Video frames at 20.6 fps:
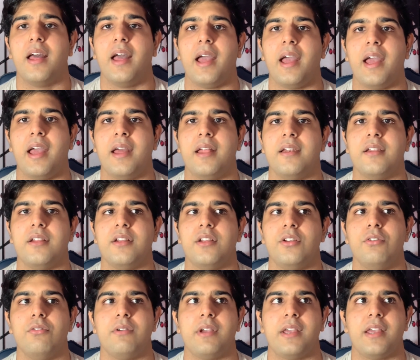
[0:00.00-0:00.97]

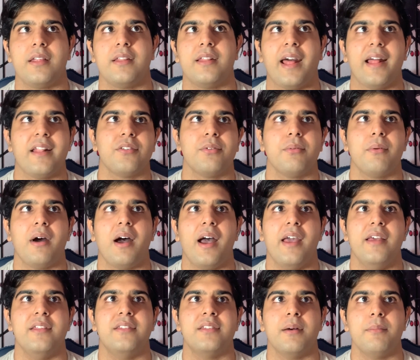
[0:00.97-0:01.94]
and that's
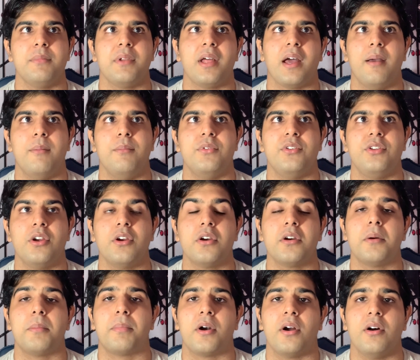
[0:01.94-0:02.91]
why sometimes
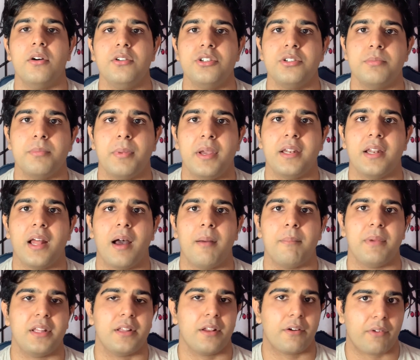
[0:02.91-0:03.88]
your approach may
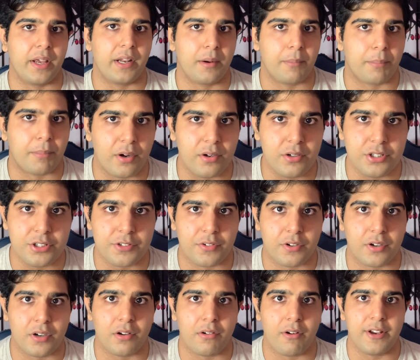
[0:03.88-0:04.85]
not be the right approach
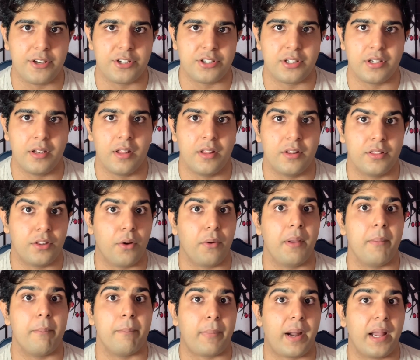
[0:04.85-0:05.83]
for a question, though
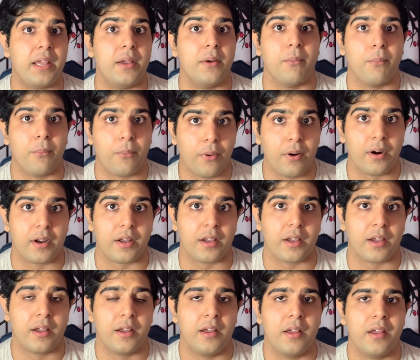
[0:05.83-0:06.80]
it might
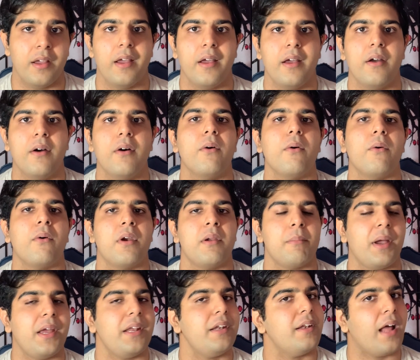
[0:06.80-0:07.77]
work or
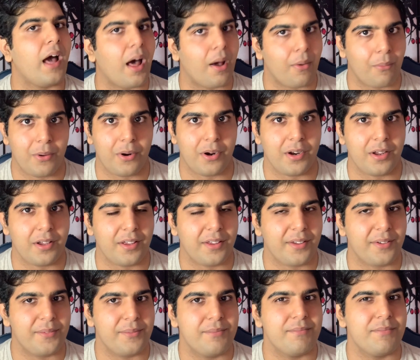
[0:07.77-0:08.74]
it might not work.
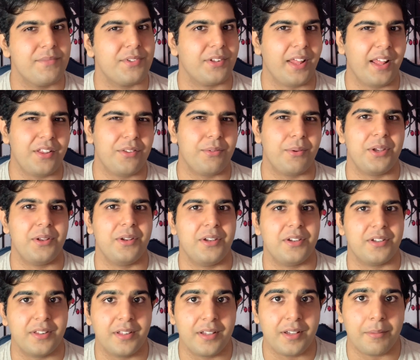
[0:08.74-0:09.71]
So that's what you
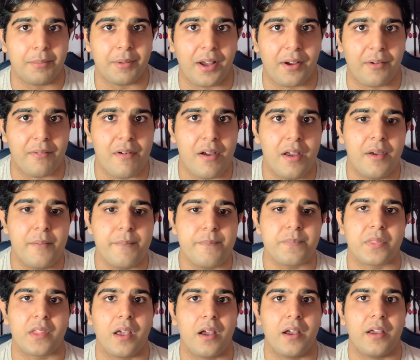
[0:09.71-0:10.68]
need to think about.
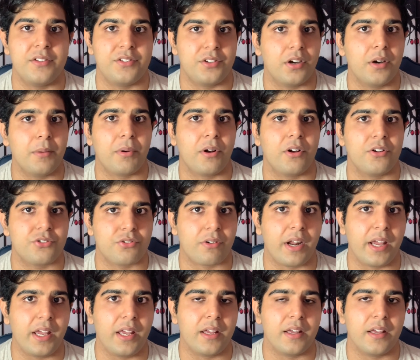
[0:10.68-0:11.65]
Is your approach
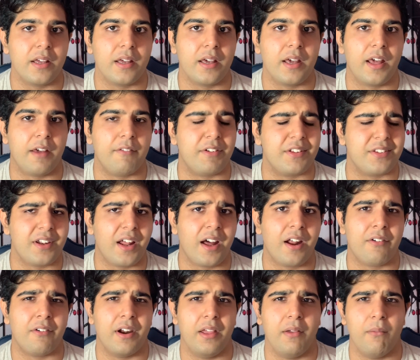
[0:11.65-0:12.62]
right? If it's
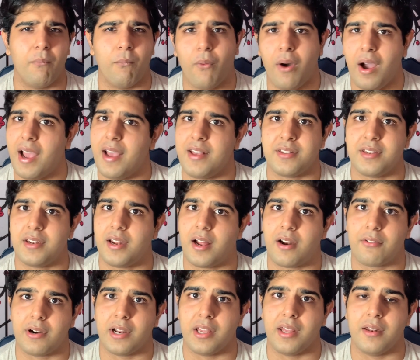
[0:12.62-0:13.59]
not right, why is it
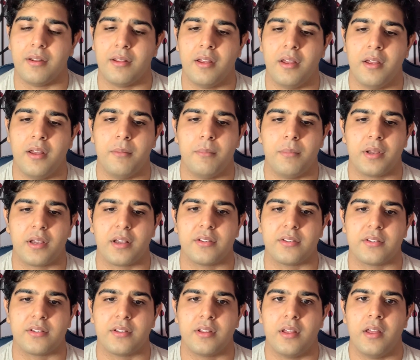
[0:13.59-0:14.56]
not right?
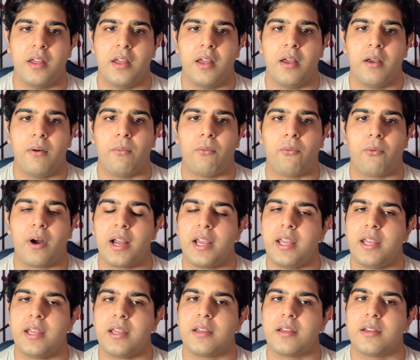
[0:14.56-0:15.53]
Because
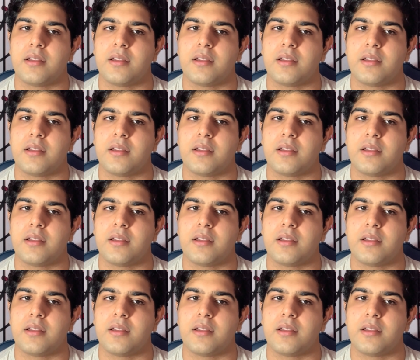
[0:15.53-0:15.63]
why?